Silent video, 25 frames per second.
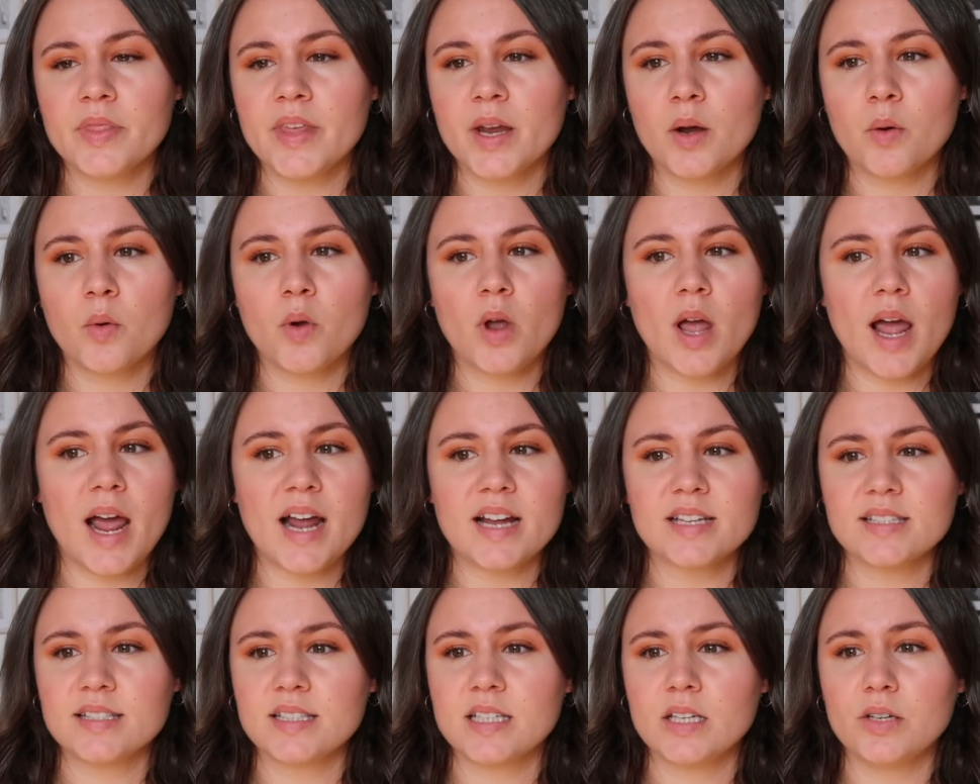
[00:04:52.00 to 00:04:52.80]
They were
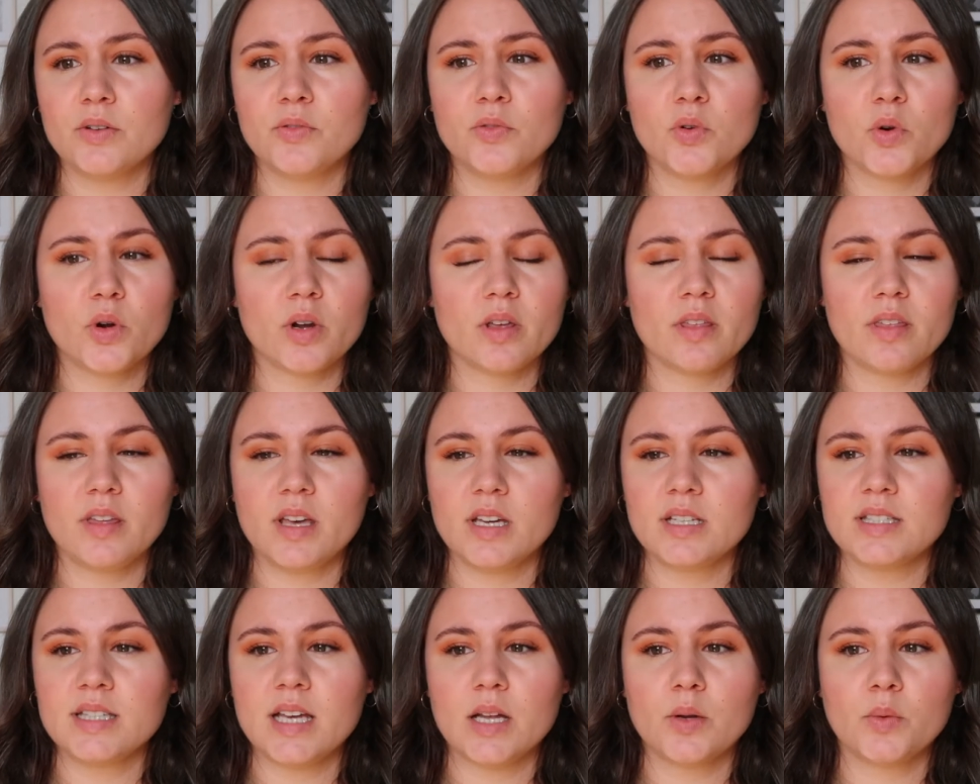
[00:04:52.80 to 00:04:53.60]
asking for
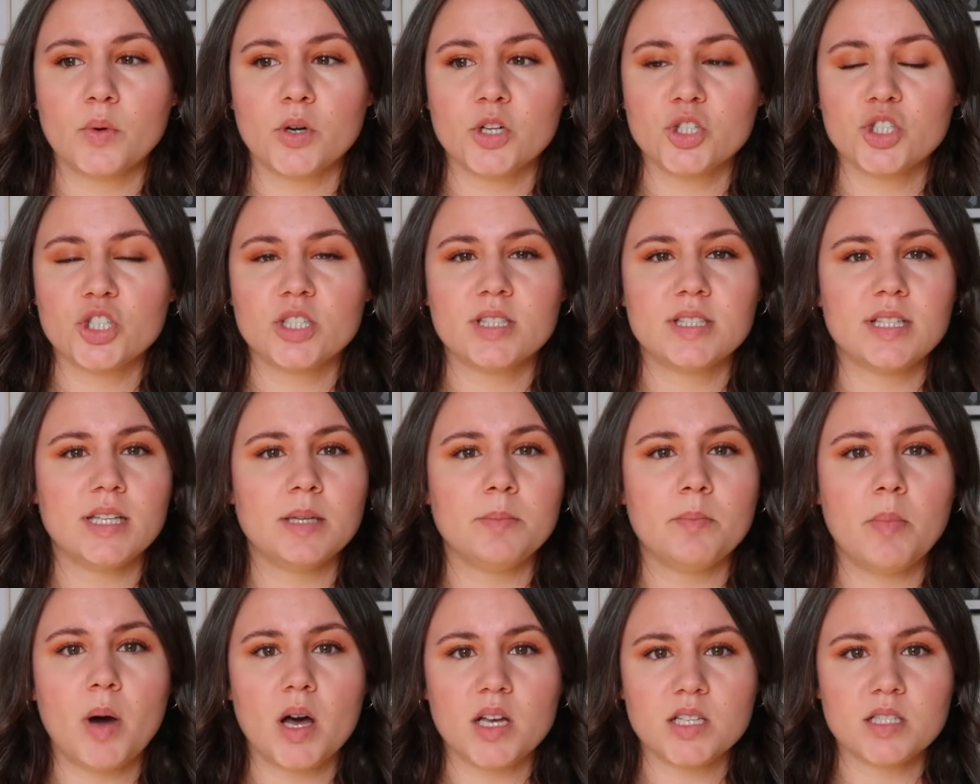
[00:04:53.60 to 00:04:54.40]
things that were just
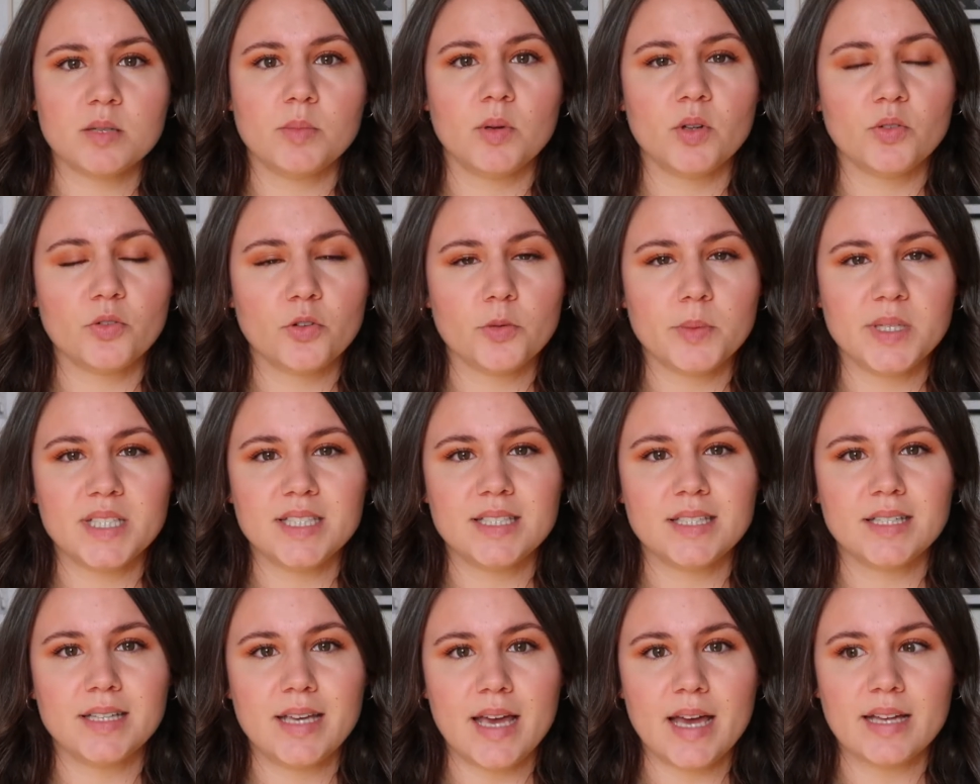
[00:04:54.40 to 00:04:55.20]
impossible for
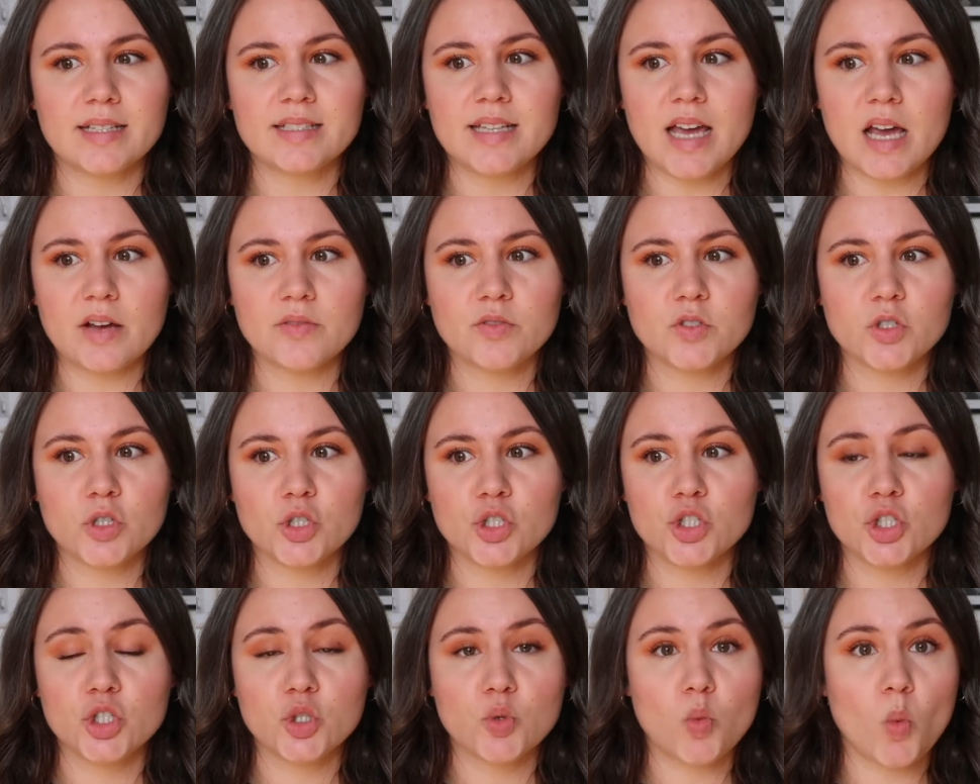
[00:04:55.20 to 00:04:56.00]
me to get
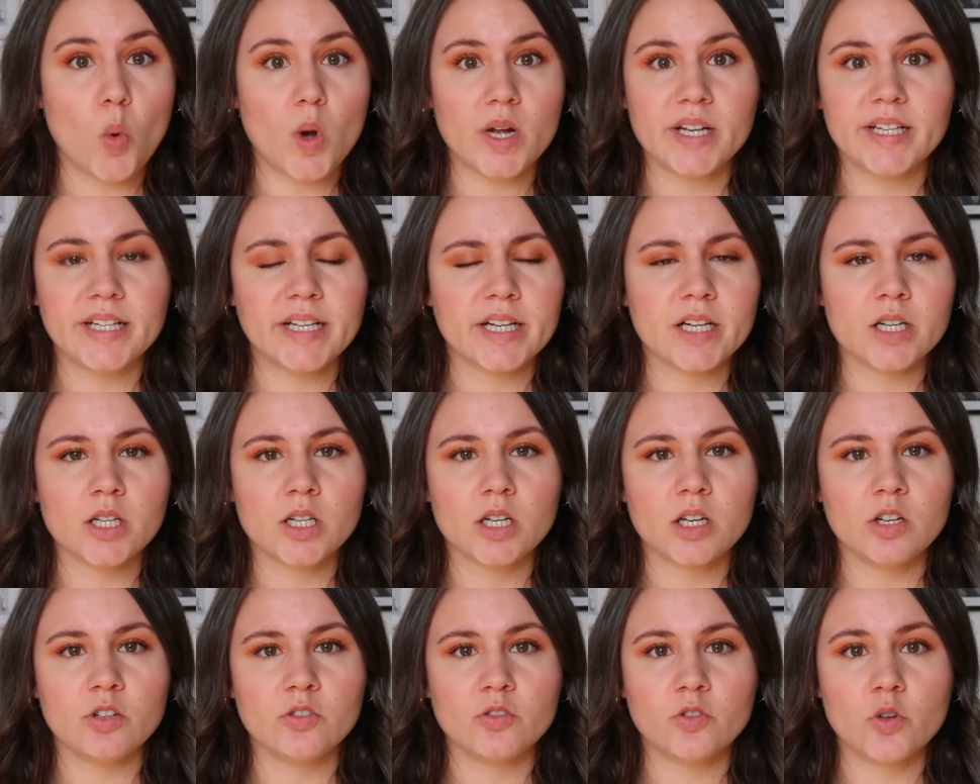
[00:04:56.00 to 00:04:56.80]
after just 1
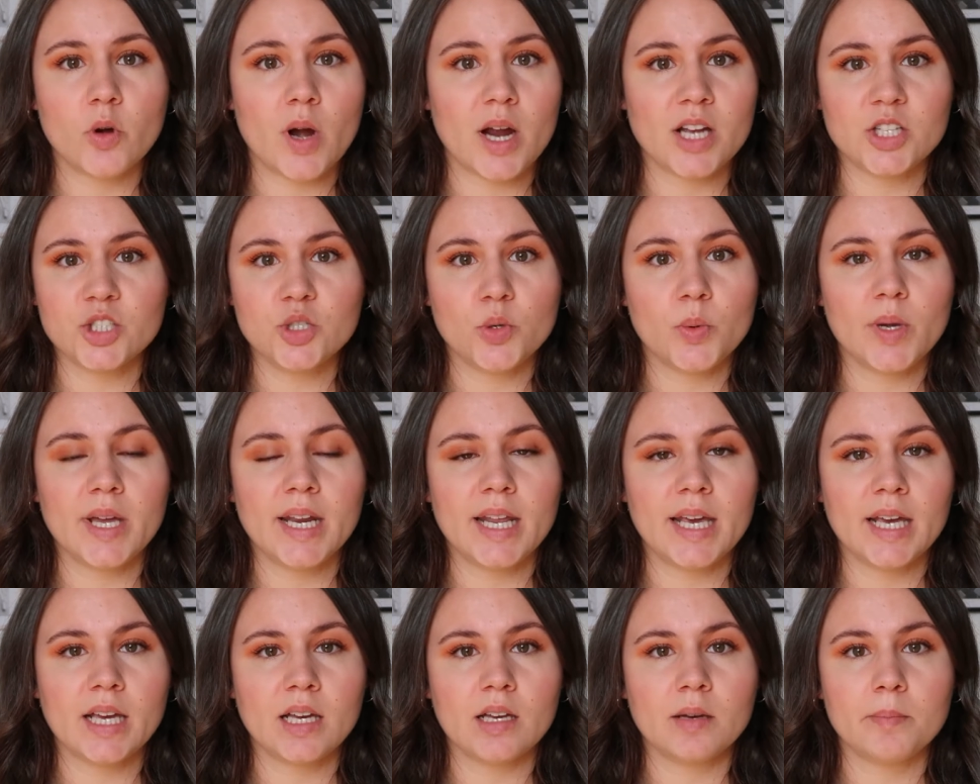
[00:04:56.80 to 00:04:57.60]
year of
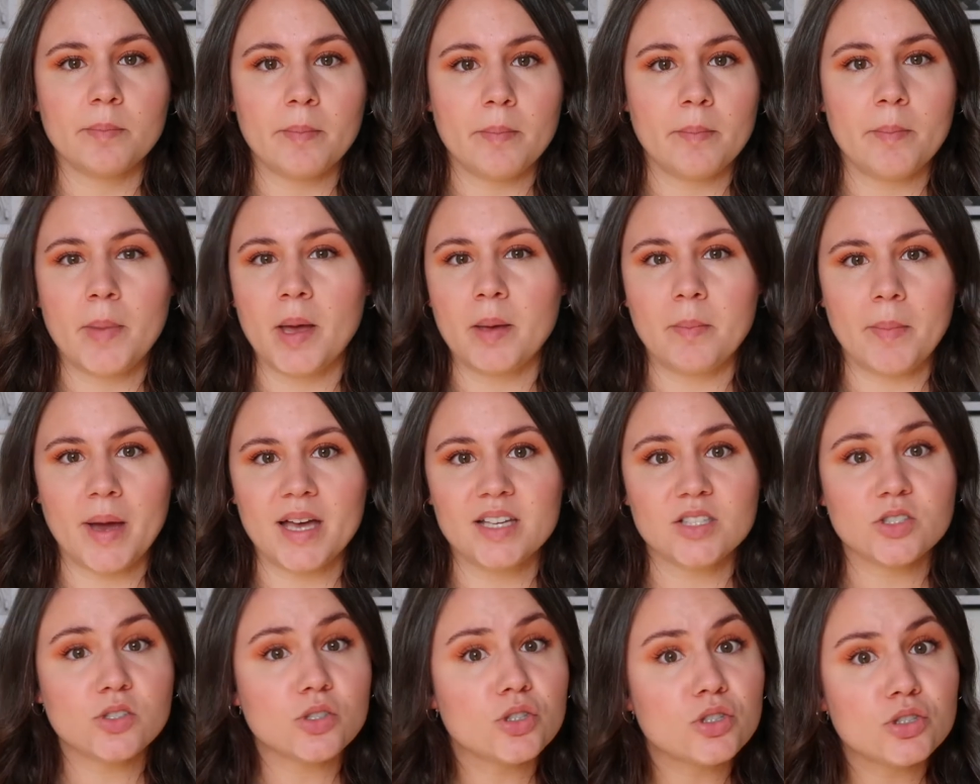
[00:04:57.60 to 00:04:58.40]
graduating my
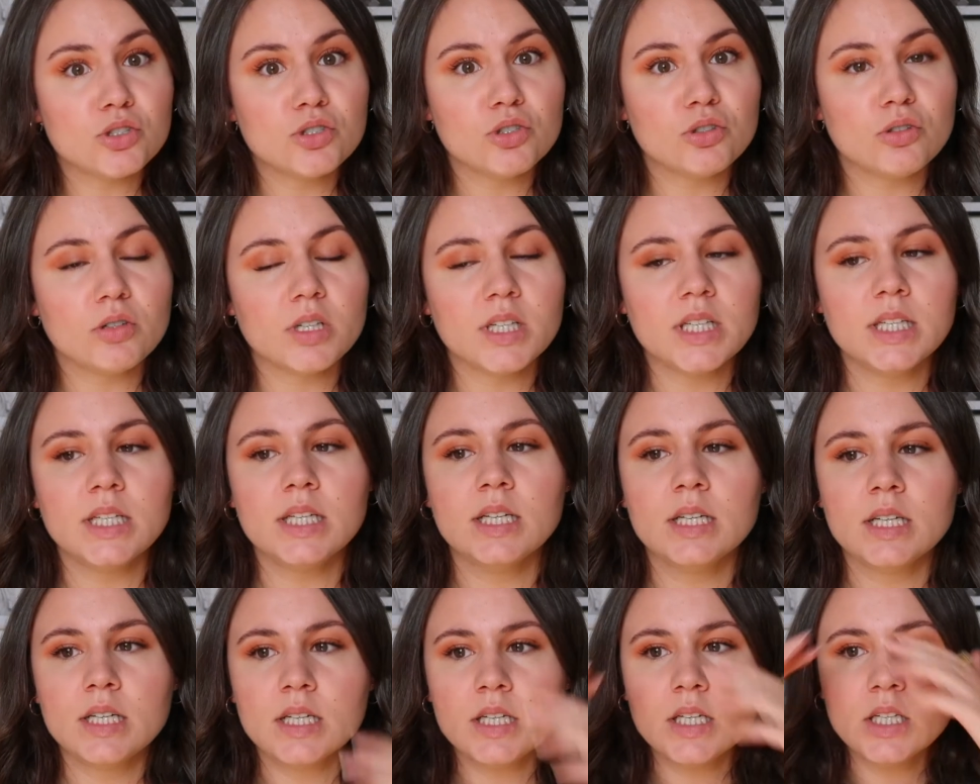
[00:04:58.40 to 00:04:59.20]
master's
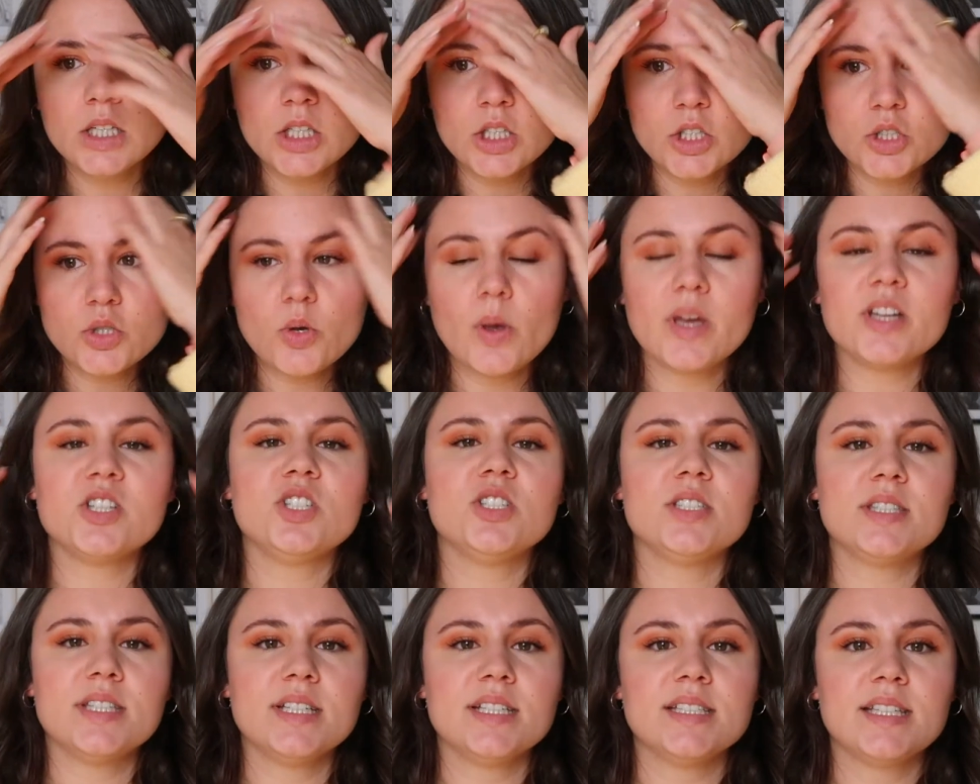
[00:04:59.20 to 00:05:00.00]
degree. So
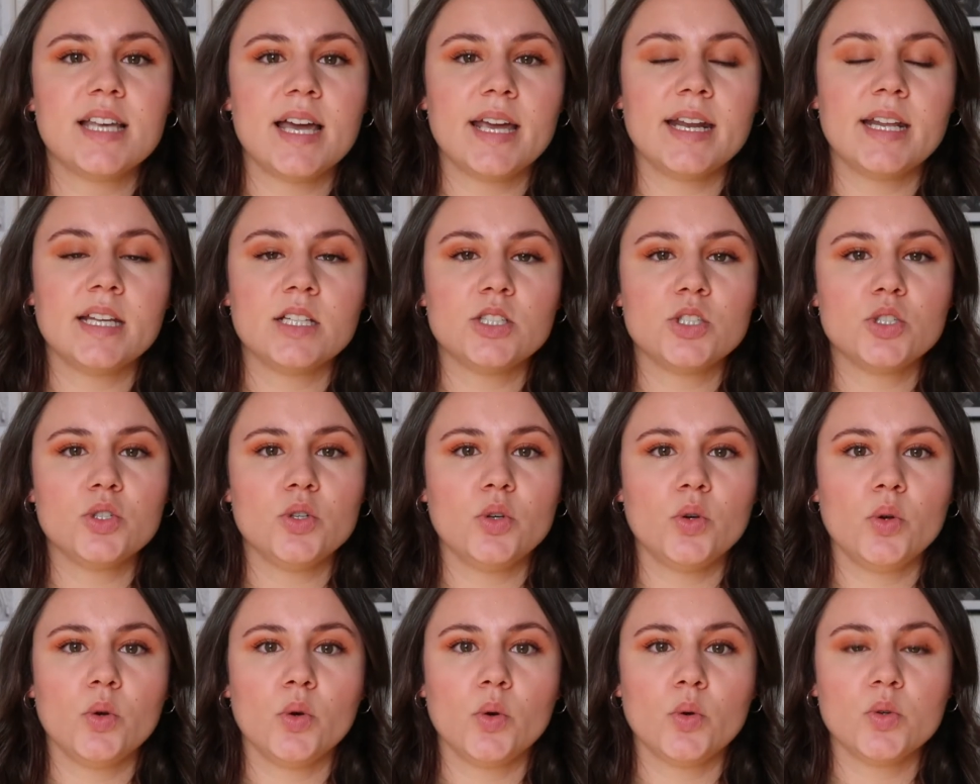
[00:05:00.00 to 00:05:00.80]
I just decided
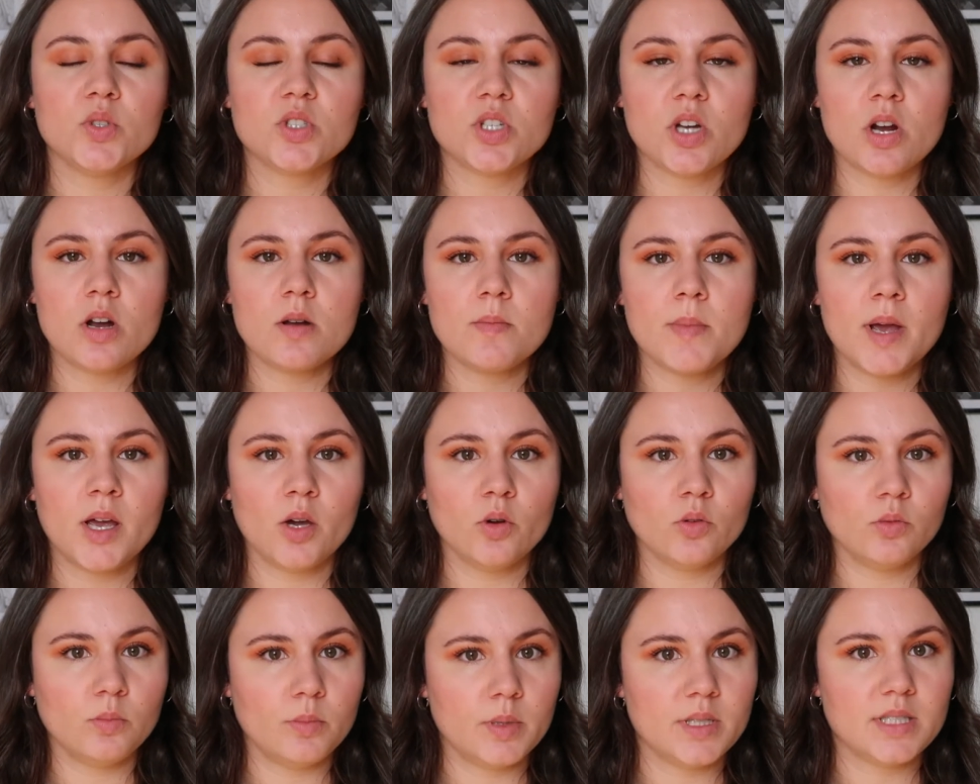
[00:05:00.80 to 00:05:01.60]
to start
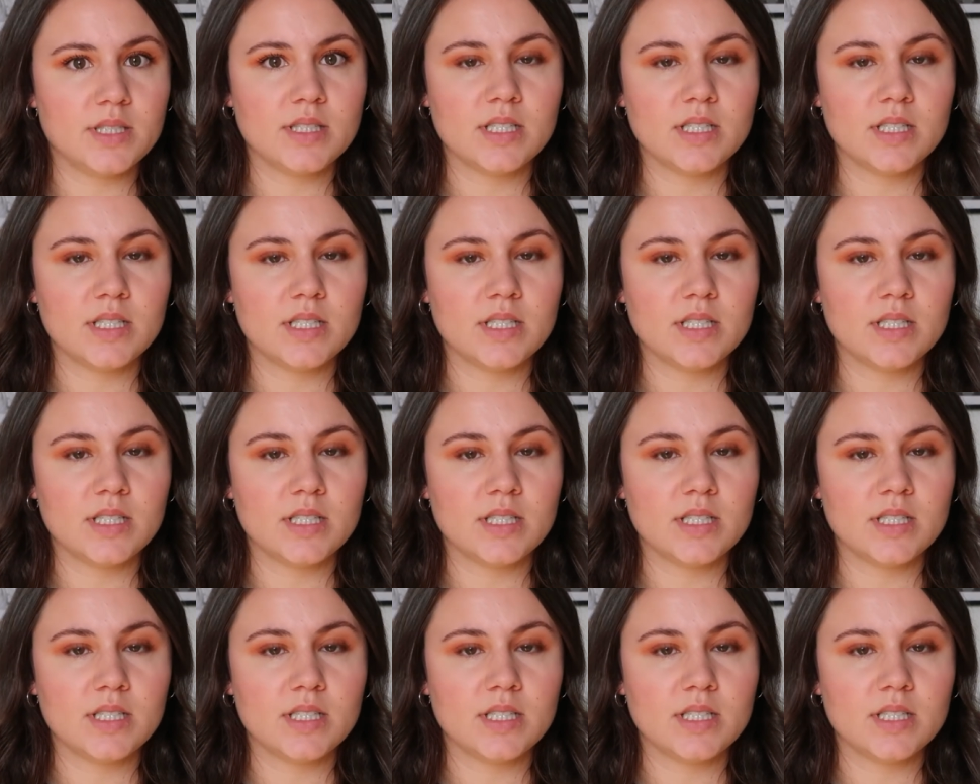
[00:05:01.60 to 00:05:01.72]
my own